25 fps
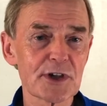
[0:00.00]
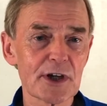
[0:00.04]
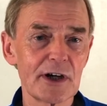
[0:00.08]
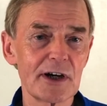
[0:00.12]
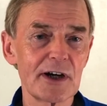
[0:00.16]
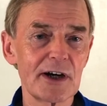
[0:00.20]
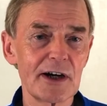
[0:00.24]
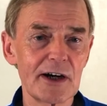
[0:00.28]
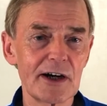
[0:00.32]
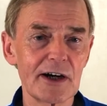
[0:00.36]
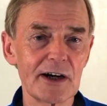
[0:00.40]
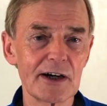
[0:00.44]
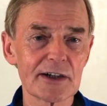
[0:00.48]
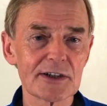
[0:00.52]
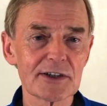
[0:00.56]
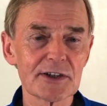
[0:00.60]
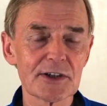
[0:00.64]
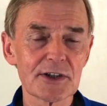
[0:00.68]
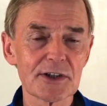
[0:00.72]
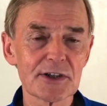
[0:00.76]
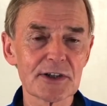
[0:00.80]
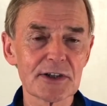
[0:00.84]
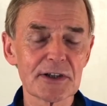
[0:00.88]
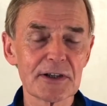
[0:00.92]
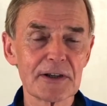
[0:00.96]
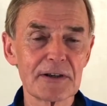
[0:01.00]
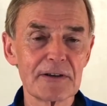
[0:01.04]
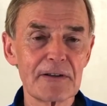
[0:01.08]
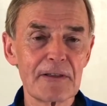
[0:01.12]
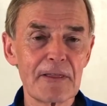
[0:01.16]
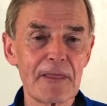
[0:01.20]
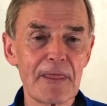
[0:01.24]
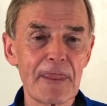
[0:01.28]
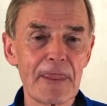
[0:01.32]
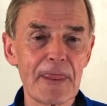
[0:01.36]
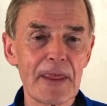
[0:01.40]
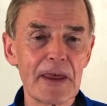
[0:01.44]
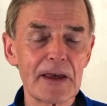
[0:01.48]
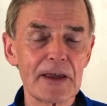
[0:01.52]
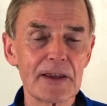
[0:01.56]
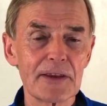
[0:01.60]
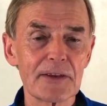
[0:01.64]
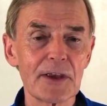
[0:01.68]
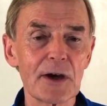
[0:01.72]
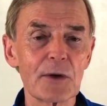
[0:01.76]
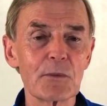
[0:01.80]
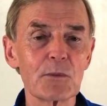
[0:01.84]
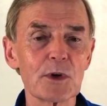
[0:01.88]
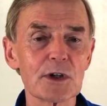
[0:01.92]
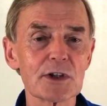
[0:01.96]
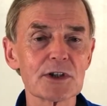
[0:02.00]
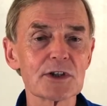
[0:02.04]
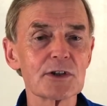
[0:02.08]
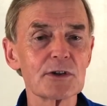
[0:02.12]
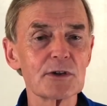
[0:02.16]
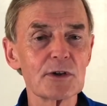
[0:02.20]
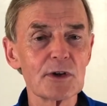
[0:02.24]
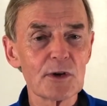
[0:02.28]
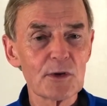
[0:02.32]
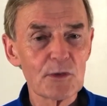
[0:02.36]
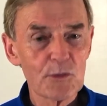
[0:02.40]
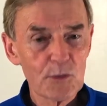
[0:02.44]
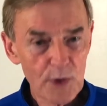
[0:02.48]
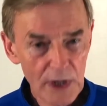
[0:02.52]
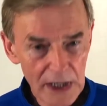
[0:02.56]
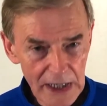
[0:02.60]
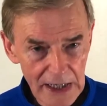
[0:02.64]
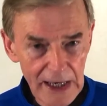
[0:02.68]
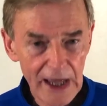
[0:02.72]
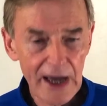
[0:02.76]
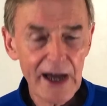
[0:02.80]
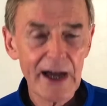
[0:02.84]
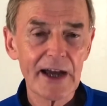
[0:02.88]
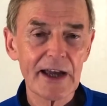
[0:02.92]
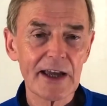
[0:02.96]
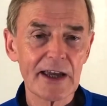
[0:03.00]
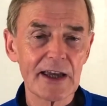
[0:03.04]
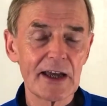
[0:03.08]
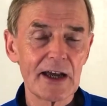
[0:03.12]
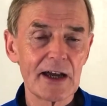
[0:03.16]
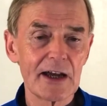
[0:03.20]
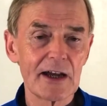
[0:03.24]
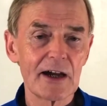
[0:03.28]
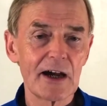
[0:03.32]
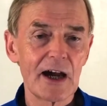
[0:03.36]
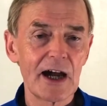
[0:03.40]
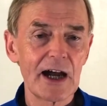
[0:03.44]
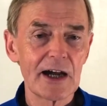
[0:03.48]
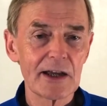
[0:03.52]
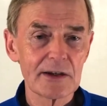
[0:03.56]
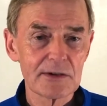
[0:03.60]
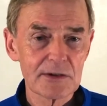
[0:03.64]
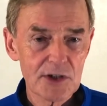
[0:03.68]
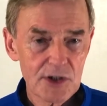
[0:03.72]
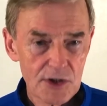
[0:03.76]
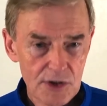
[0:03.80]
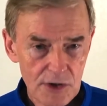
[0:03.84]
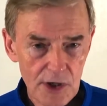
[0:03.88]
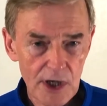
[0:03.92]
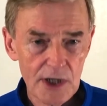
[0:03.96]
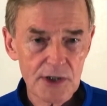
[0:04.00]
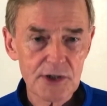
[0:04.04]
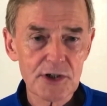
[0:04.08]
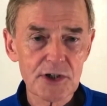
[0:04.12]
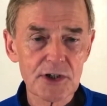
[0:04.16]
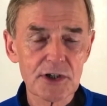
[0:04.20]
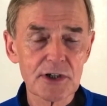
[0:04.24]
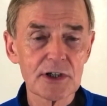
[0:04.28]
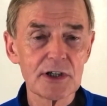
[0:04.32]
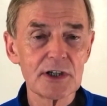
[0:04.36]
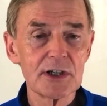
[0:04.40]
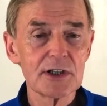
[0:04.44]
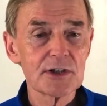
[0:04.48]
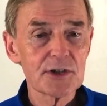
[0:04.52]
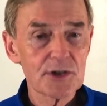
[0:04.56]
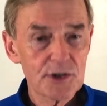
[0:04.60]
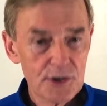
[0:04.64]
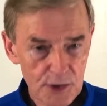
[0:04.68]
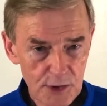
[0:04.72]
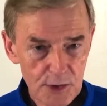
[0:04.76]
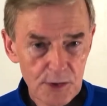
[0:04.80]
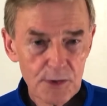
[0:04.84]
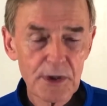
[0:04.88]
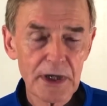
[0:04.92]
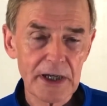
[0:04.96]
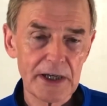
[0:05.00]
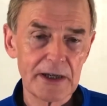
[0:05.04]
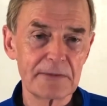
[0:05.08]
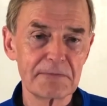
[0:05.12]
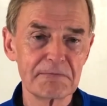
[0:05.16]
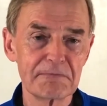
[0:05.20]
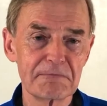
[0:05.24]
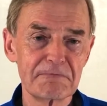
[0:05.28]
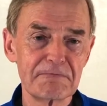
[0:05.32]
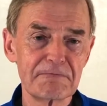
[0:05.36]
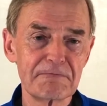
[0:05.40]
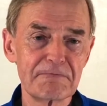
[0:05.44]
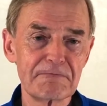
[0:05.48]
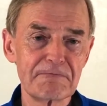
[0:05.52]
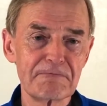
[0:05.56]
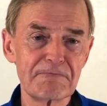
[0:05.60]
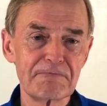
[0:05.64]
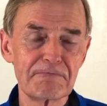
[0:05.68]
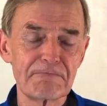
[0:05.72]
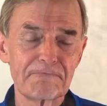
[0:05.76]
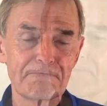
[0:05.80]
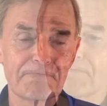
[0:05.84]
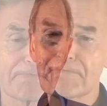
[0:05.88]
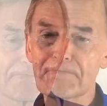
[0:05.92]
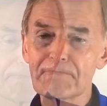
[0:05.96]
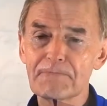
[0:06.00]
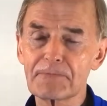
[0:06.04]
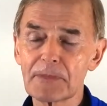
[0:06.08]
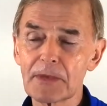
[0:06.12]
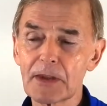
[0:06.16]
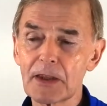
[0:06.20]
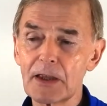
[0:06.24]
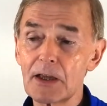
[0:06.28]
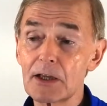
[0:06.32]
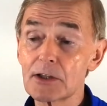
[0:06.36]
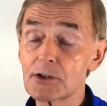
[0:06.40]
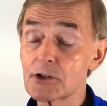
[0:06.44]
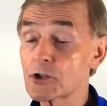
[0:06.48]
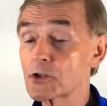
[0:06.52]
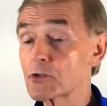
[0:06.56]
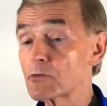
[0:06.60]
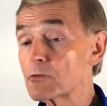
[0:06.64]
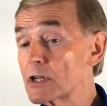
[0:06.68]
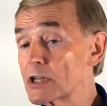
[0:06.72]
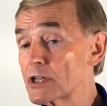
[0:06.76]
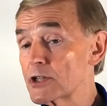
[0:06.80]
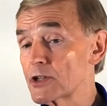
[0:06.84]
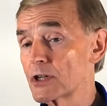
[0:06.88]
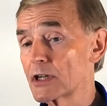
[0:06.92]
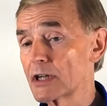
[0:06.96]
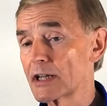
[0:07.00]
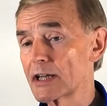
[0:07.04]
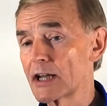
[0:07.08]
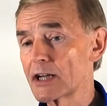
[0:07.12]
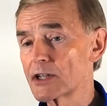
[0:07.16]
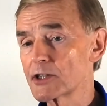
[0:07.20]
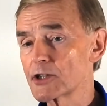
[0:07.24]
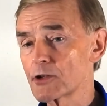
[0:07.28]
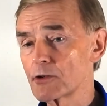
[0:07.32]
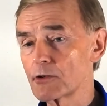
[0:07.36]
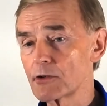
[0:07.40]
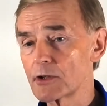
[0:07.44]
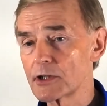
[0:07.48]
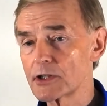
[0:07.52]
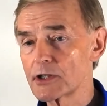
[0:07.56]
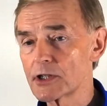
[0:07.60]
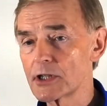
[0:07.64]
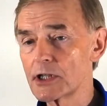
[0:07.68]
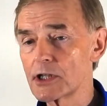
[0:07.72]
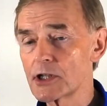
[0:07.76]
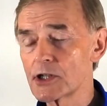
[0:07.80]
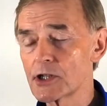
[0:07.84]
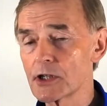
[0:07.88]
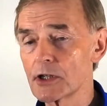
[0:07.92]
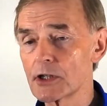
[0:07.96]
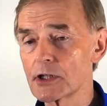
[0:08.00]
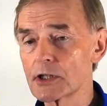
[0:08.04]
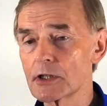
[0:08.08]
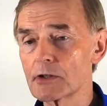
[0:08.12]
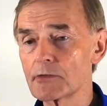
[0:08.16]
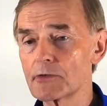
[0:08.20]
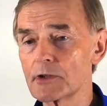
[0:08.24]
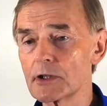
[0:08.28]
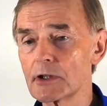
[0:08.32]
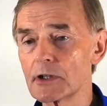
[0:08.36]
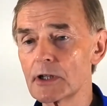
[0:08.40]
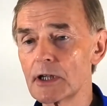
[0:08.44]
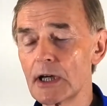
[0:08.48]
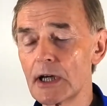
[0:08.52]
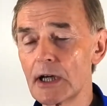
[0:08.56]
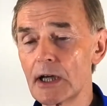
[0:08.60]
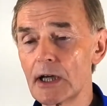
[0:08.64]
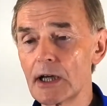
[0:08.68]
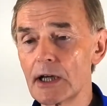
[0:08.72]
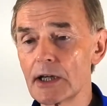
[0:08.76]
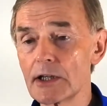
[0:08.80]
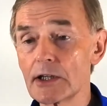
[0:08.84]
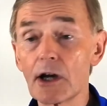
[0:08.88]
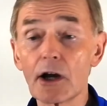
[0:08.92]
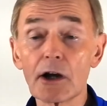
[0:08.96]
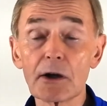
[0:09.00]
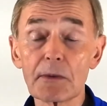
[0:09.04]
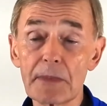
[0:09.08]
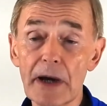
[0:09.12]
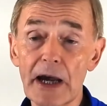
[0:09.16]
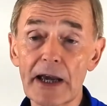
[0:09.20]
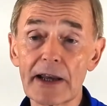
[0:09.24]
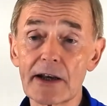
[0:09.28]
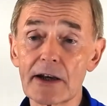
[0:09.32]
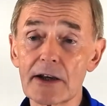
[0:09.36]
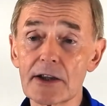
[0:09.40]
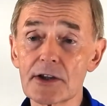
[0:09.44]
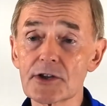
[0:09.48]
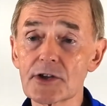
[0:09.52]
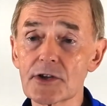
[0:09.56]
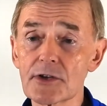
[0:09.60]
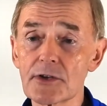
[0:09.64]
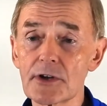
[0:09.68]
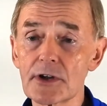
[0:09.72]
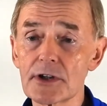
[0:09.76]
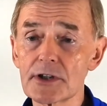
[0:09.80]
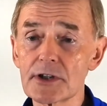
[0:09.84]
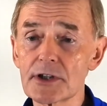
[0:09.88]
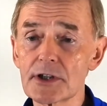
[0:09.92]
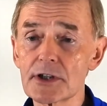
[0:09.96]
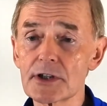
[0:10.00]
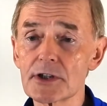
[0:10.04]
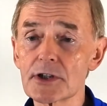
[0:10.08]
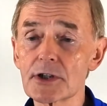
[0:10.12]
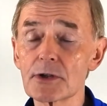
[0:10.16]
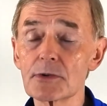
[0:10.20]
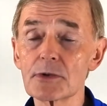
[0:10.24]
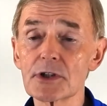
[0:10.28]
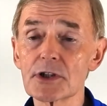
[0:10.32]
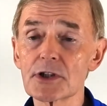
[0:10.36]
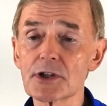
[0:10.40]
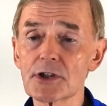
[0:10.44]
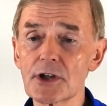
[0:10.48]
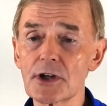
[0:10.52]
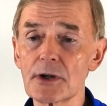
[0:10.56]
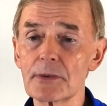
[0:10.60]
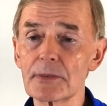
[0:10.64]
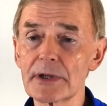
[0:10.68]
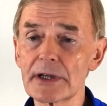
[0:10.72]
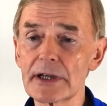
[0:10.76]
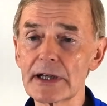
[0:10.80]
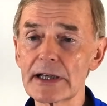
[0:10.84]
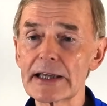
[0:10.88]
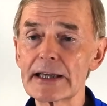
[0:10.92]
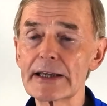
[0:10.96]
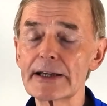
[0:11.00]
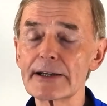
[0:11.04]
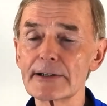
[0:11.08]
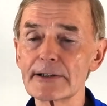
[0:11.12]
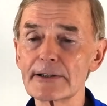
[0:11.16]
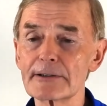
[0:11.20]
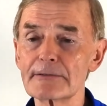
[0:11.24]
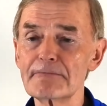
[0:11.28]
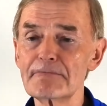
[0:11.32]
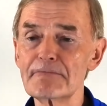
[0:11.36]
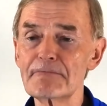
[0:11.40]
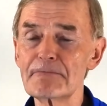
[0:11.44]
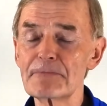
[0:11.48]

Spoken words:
our hearts, then we're to rely and trust to him. Just recently, I saw a t-shirt of a young man in his 30s who was terminally ill.